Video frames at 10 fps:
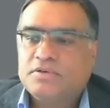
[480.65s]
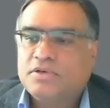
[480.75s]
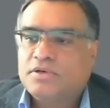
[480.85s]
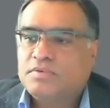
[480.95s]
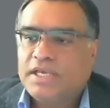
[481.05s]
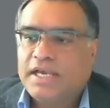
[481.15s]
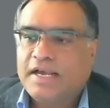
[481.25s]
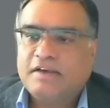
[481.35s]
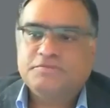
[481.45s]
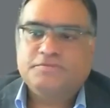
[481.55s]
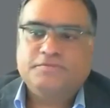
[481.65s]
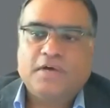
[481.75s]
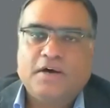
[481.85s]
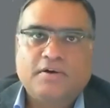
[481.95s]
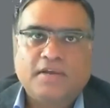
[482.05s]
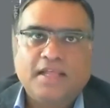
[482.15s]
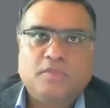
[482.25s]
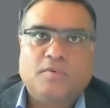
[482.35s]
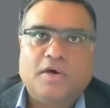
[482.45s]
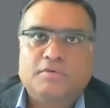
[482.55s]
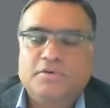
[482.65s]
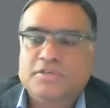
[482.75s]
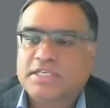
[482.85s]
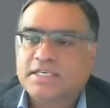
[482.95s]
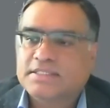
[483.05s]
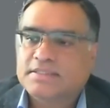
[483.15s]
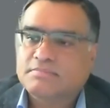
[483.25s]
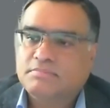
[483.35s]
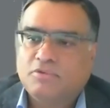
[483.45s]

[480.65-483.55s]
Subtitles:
you know, we have our health workforce has